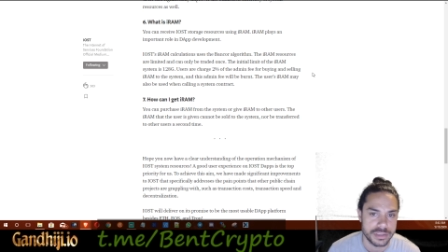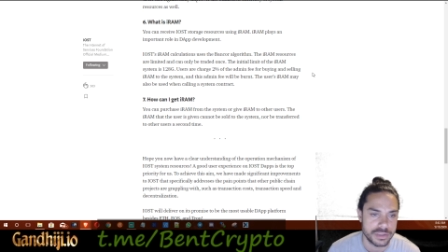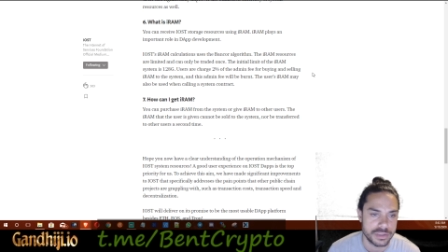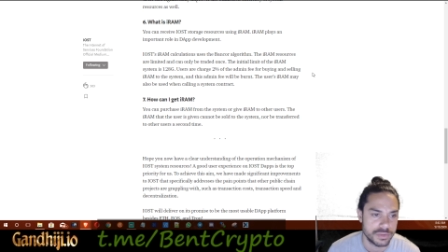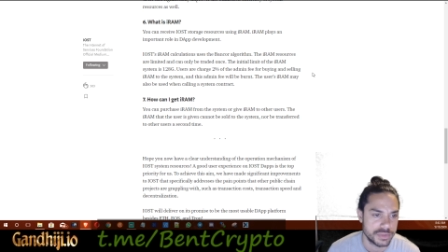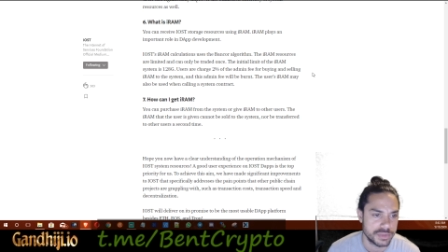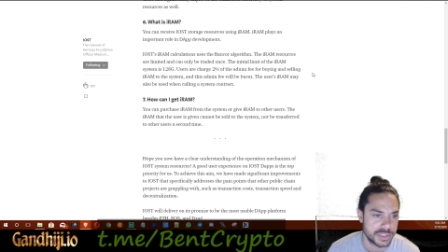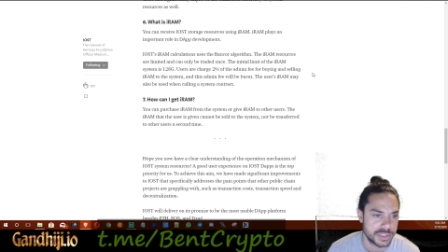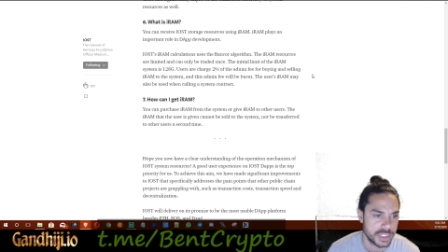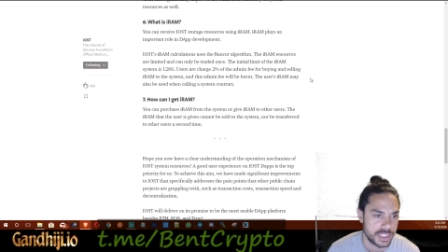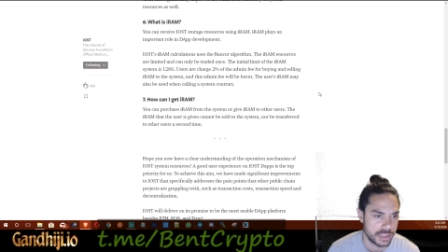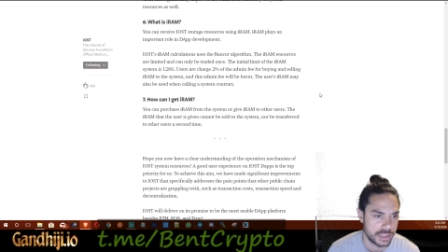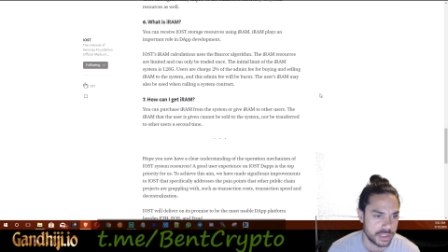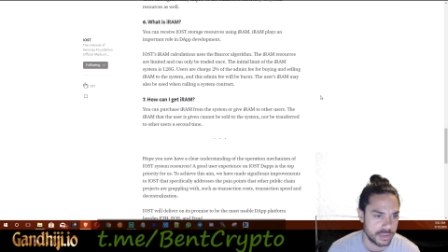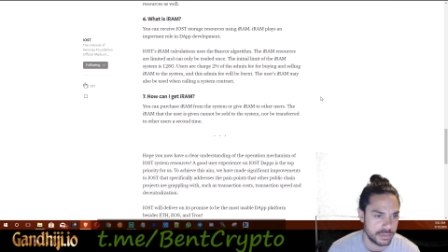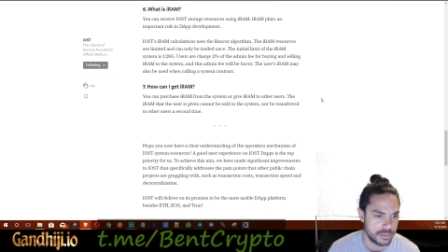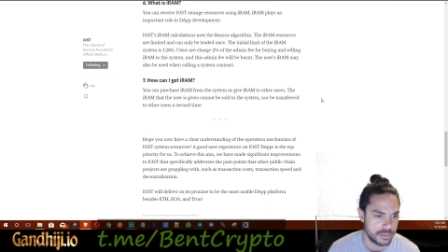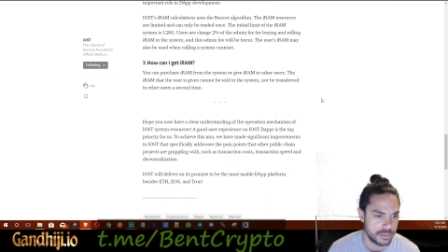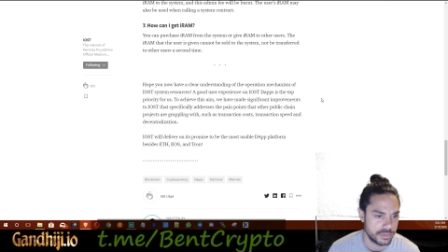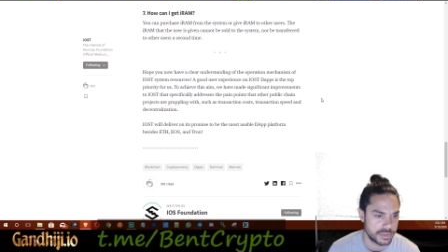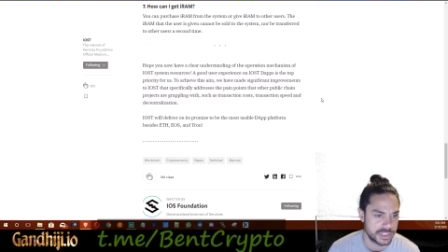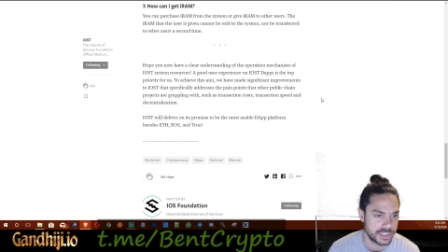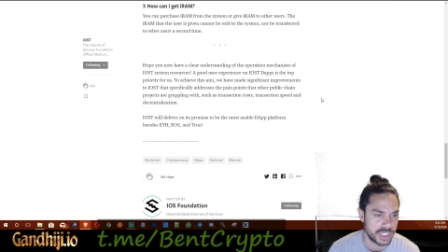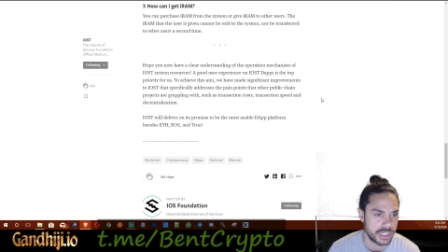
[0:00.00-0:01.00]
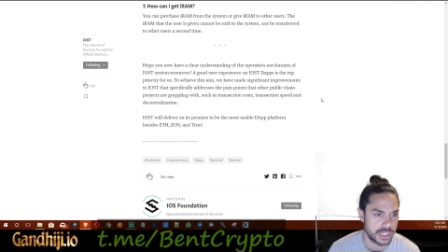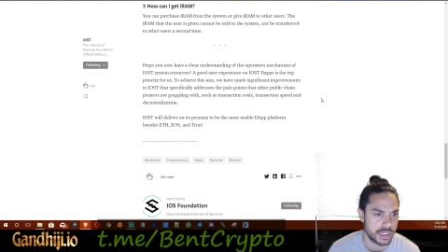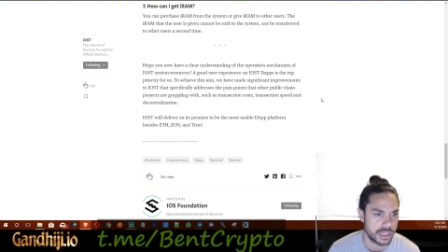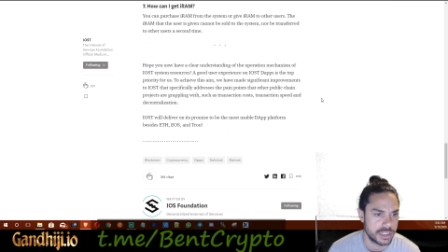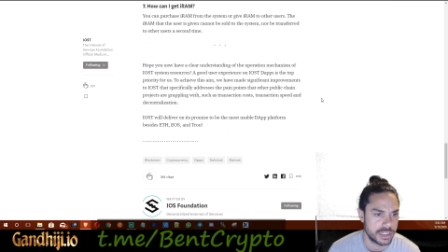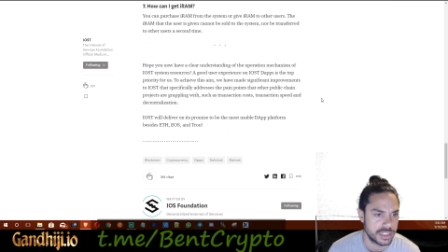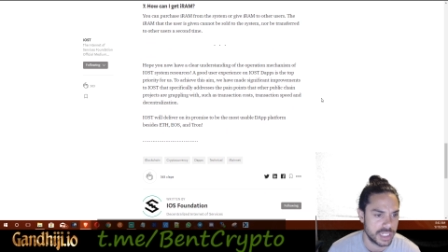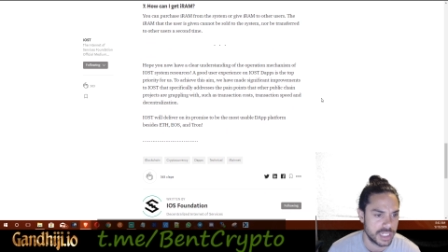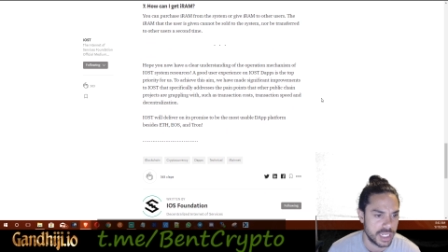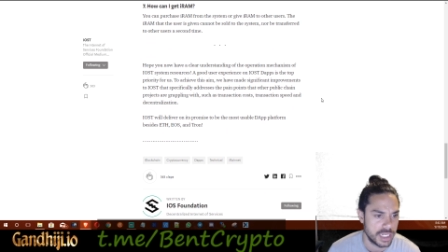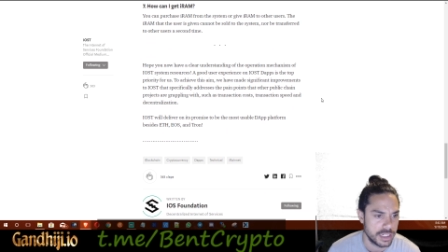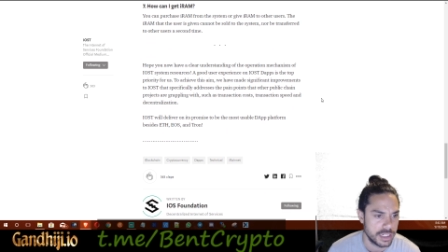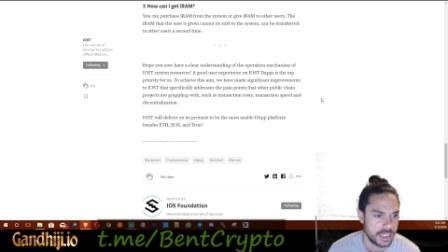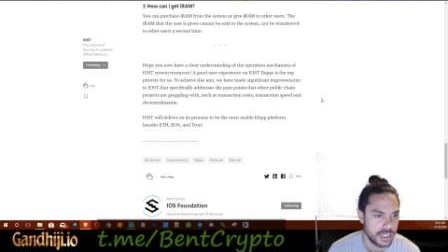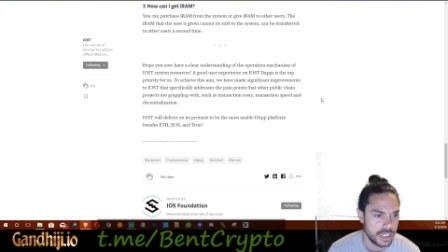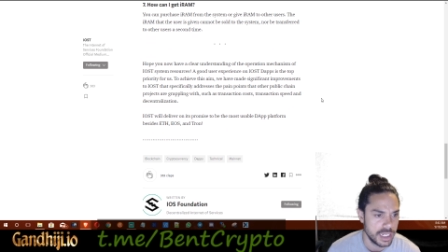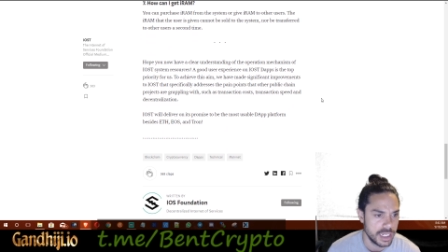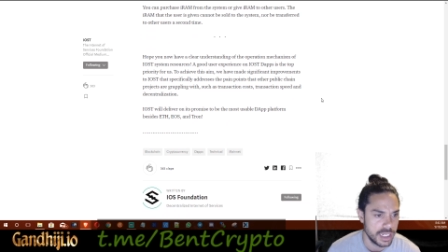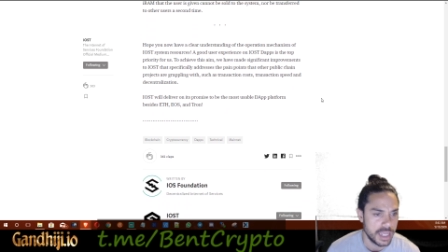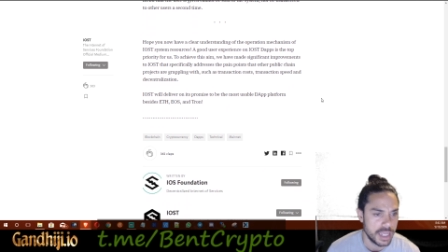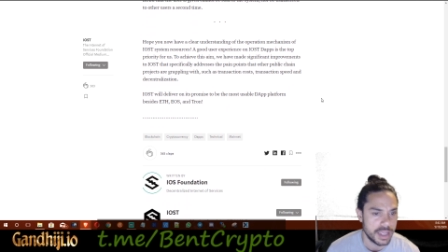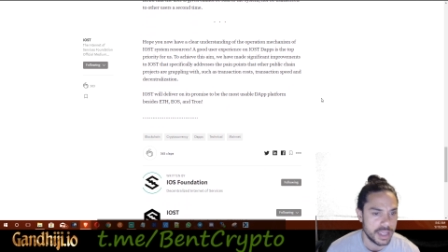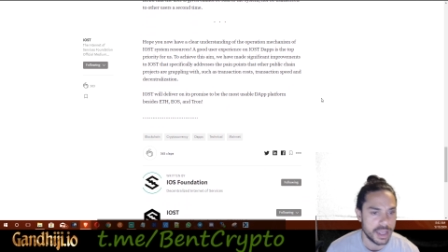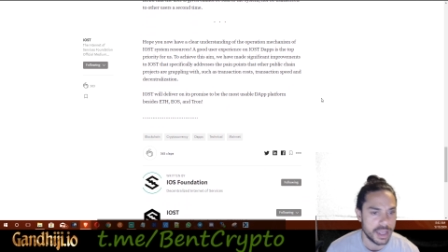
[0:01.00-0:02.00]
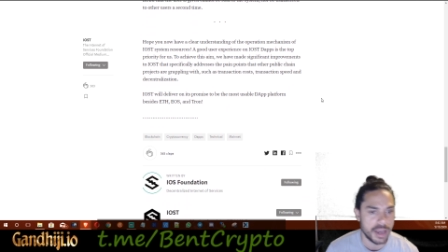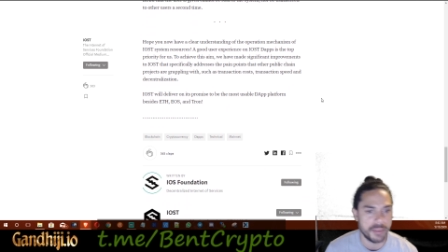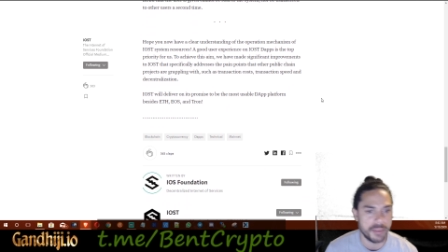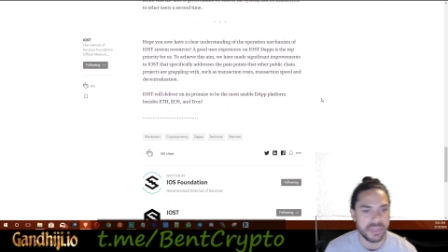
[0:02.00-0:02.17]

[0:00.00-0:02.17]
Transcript: So we'll check out, we'll check on that uh,